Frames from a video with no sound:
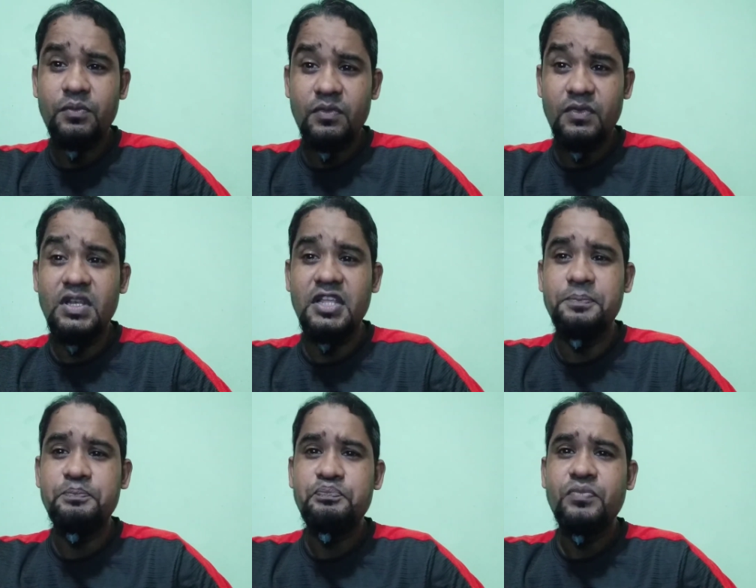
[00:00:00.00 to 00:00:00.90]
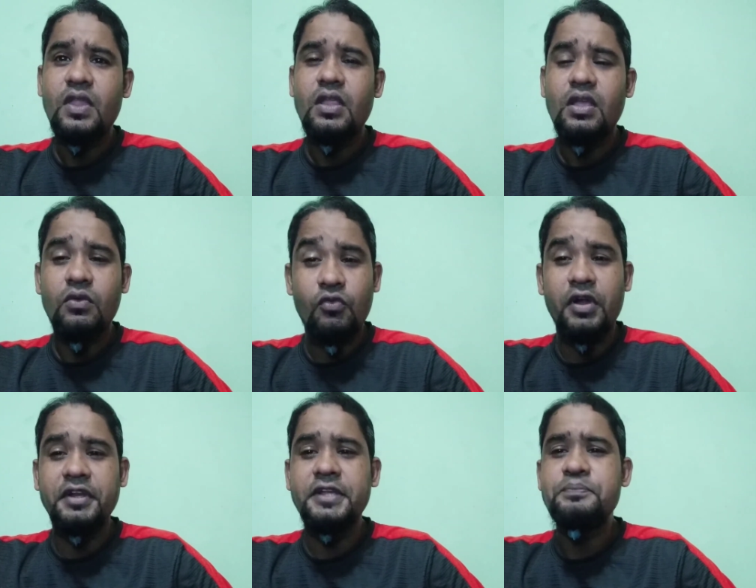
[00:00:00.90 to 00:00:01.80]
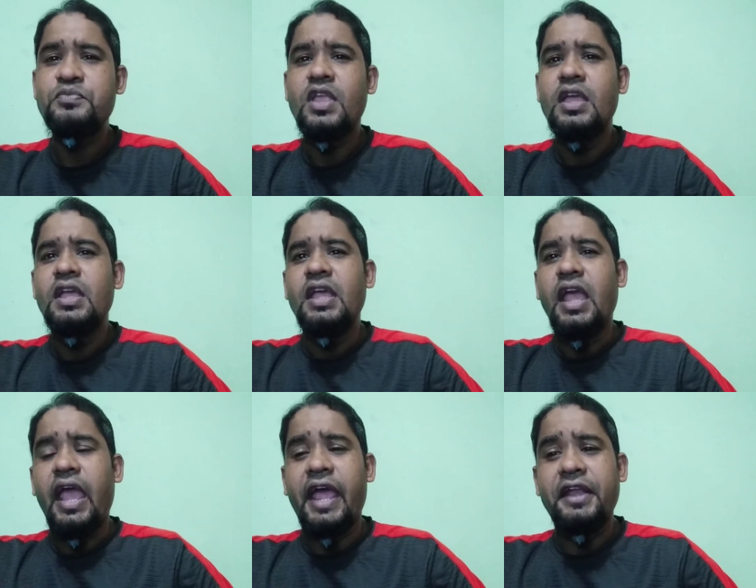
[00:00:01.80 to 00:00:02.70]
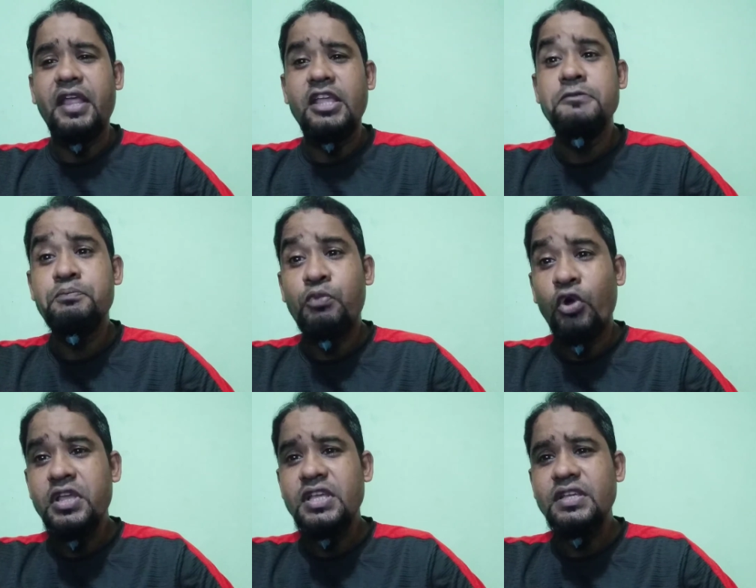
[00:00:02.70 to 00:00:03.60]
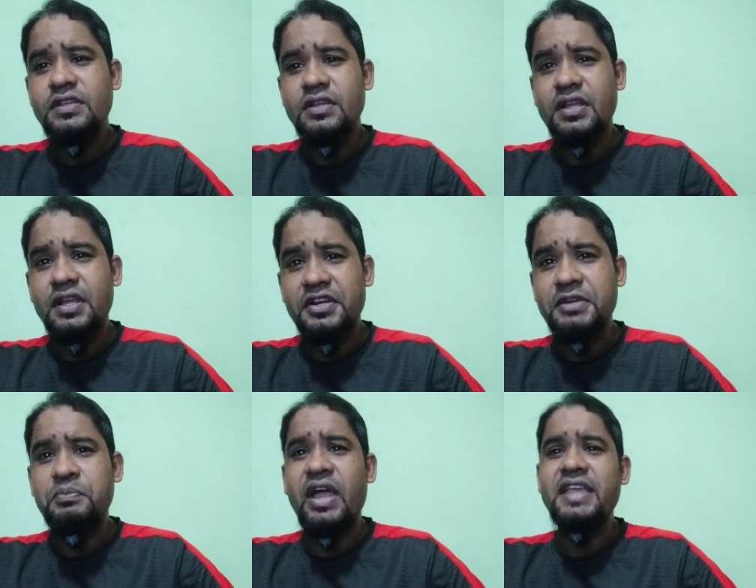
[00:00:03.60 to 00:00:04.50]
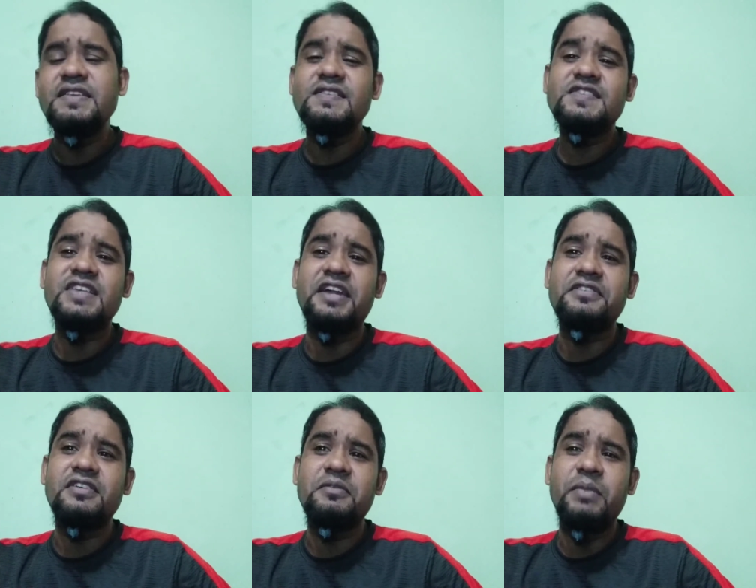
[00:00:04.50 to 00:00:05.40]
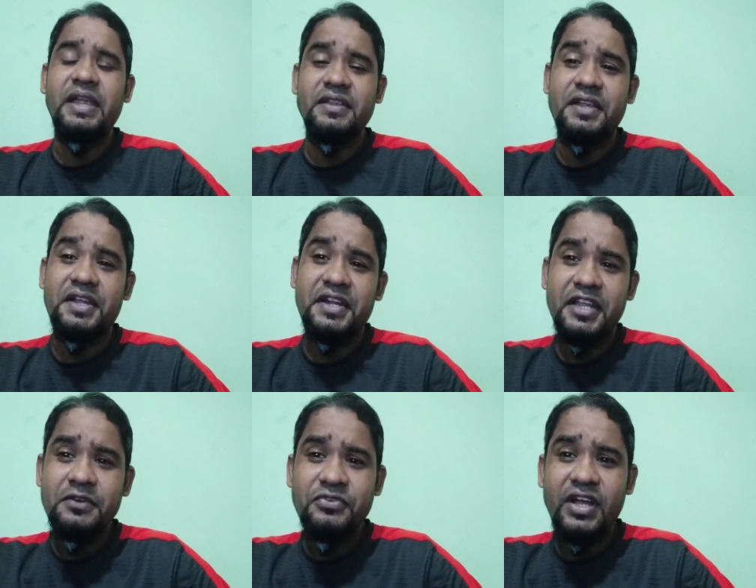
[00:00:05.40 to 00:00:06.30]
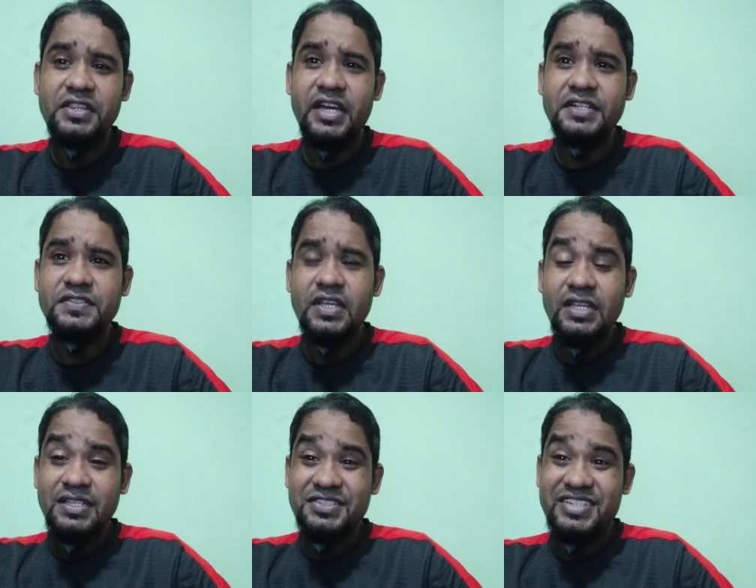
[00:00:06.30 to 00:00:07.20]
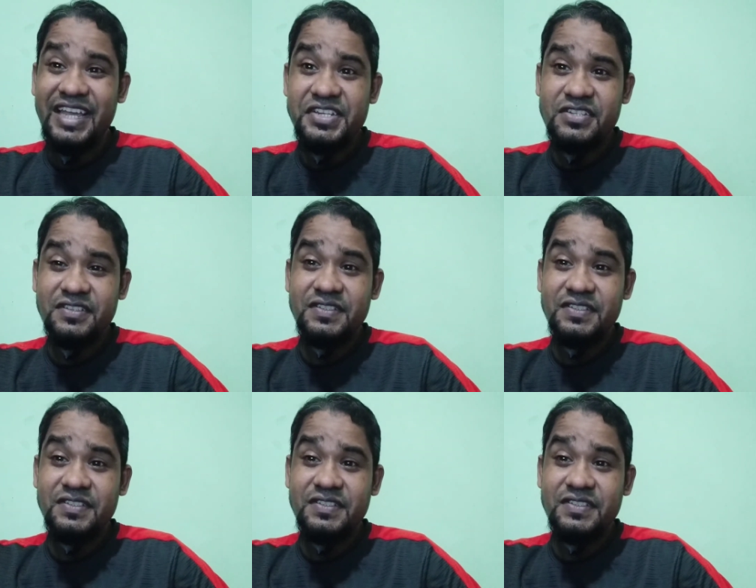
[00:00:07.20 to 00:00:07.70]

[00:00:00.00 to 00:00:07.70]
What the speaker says: leave one day. And employee reply, sir, my grandfather's just